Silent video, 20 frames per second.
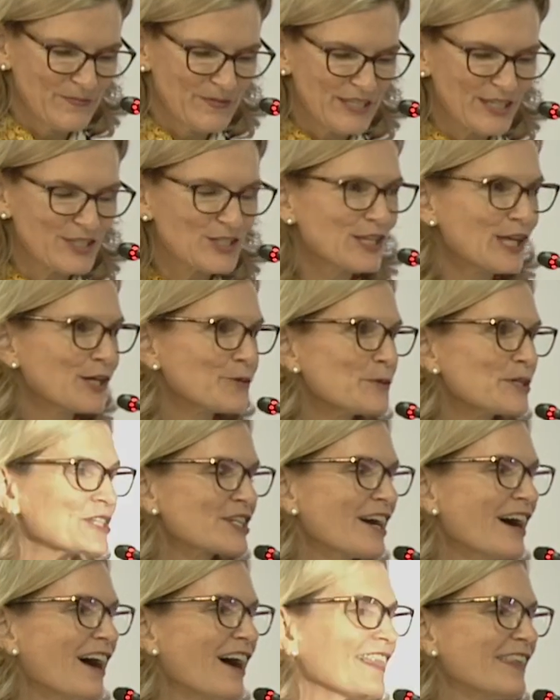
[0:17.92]

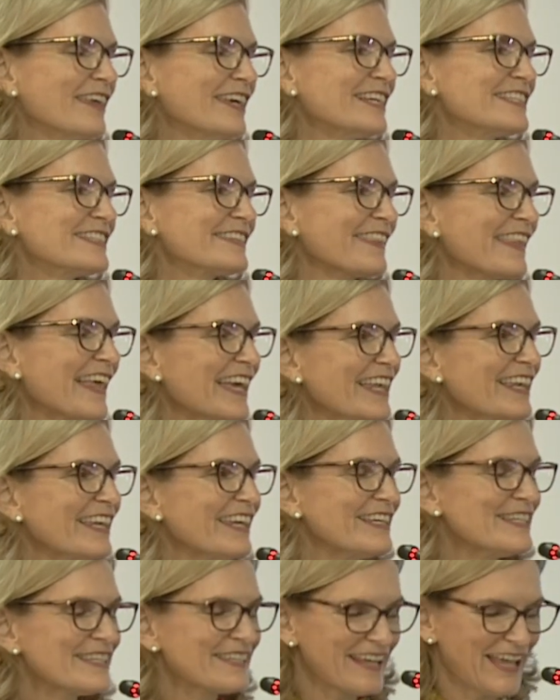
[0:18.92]
distinguished colleagues,
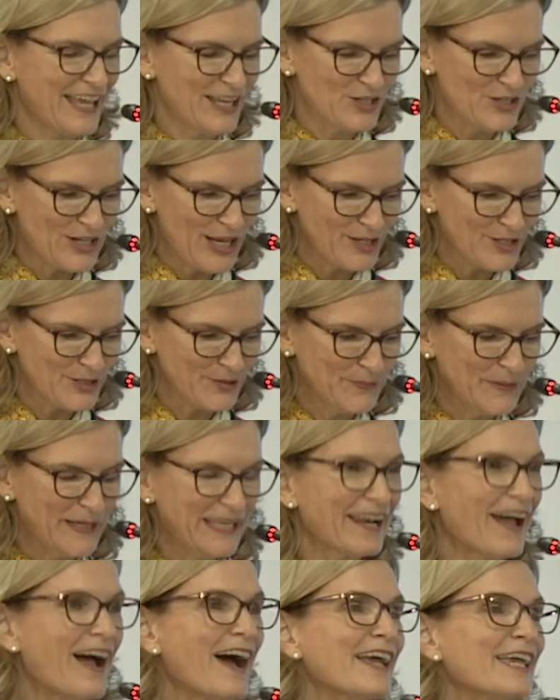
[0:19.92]
ladies and
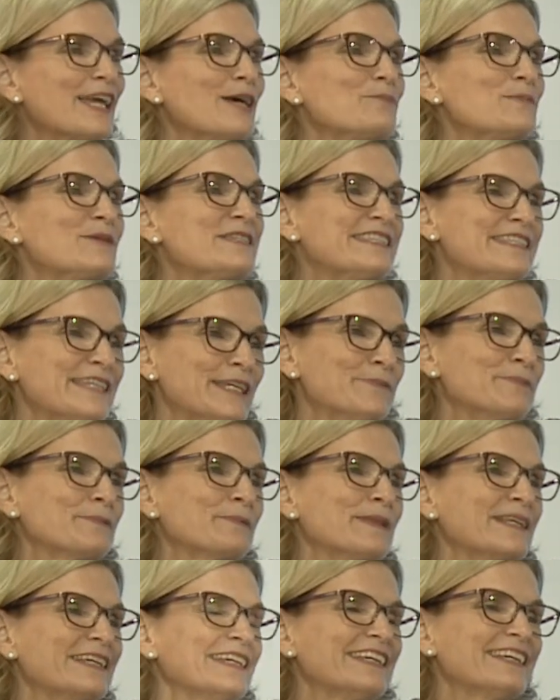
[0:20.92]
gentlemen, I am
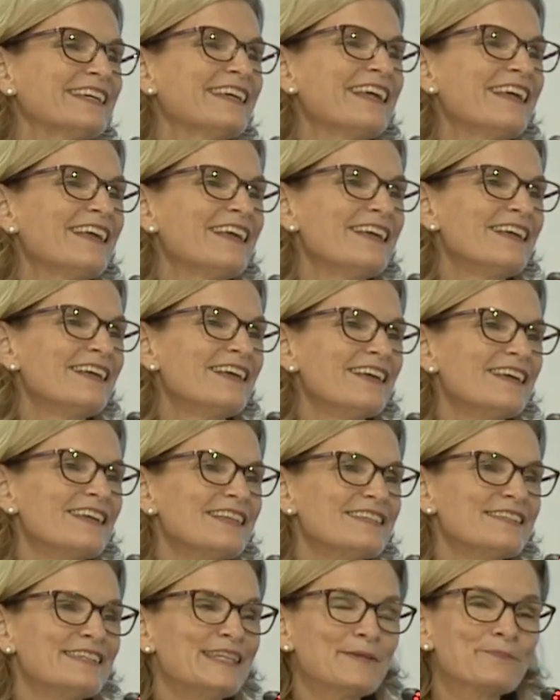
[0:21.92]
deeply,
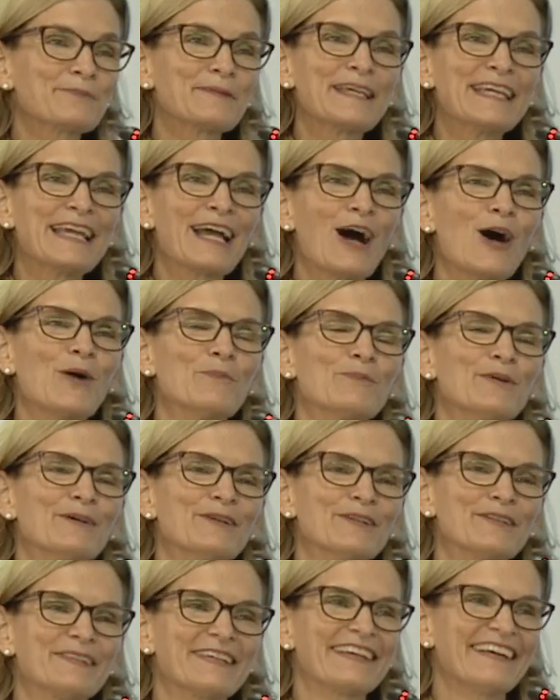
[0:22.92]
deeply
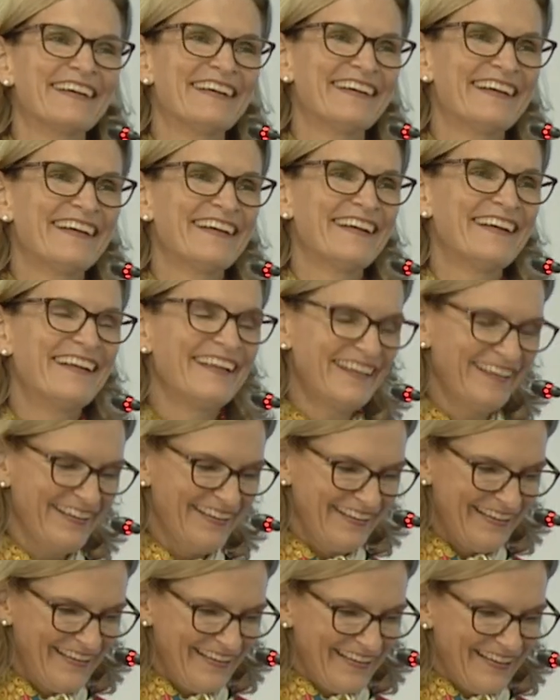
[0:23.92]
humbled
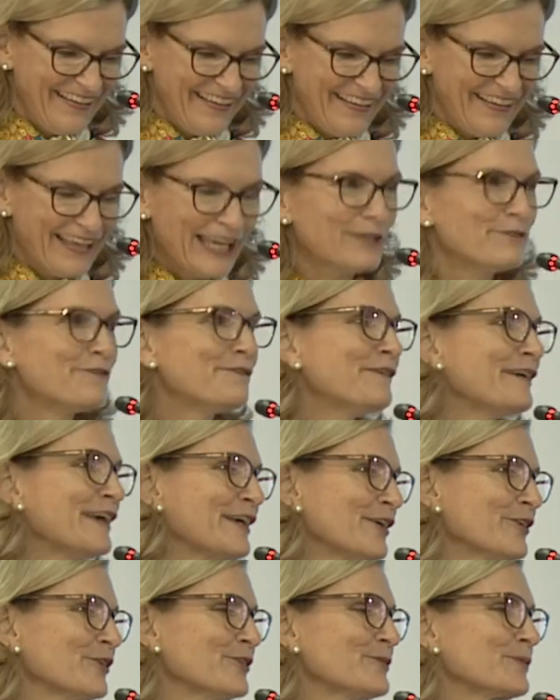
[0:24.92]
and
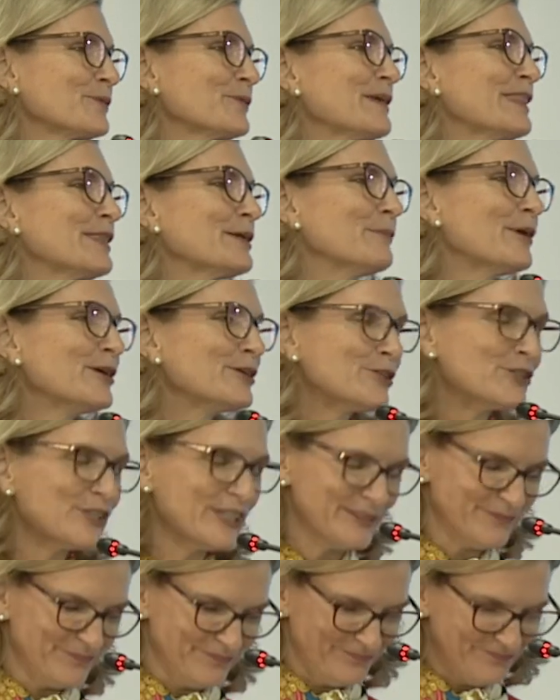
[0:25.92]
filled with
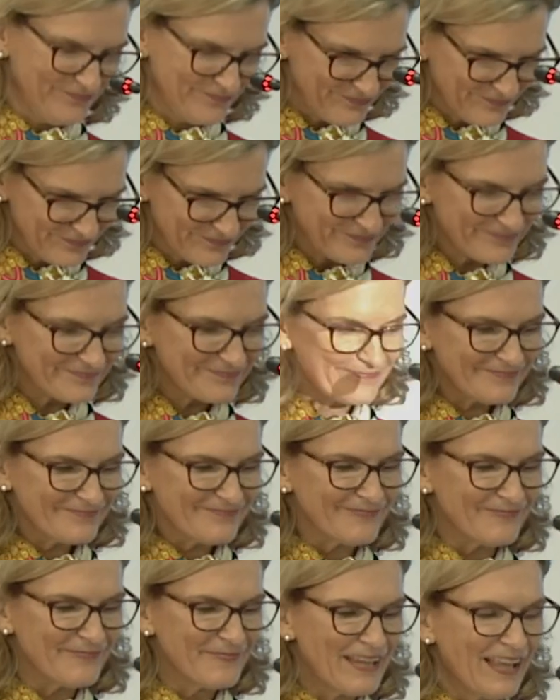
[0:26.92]
emotion.
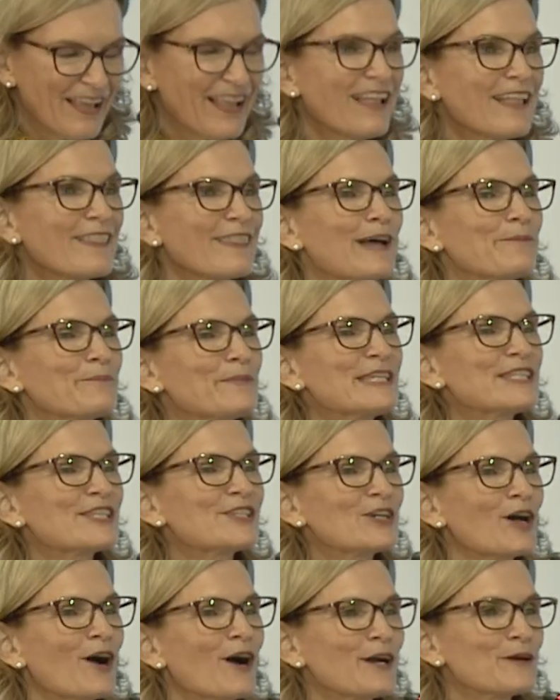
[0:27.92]
Let me
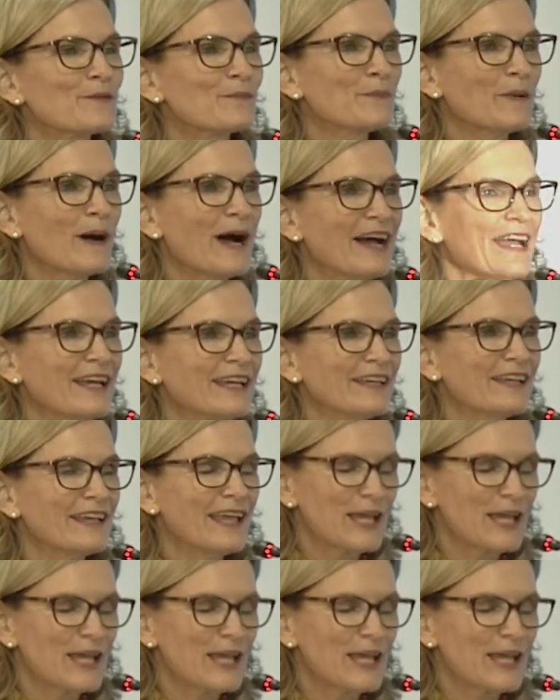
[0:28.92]
start by